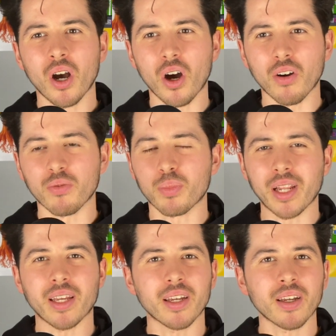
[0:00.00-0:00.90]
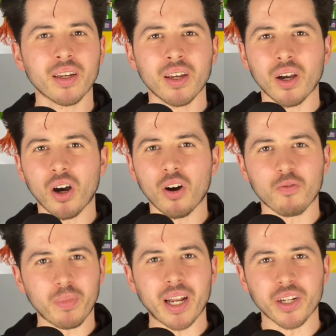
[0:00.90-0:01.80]
of player, of
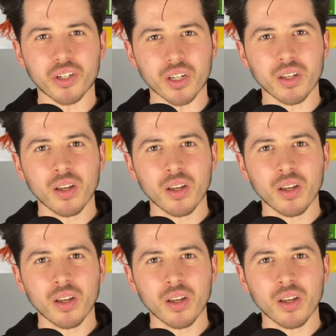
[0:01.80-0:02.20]
manager.